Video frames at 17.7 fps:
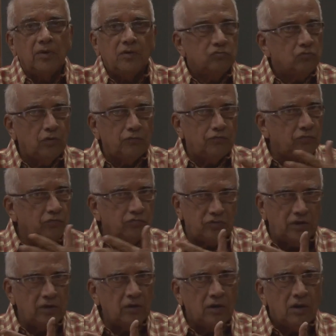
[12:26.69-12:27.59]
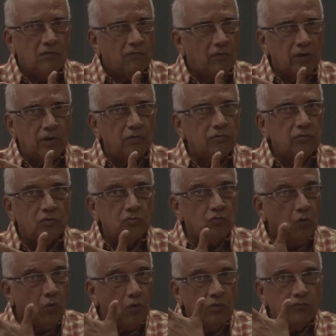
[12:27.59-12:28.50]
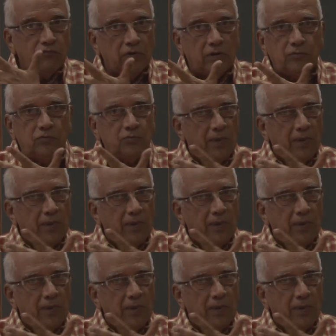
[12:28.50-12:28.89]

So if you see one of those old films,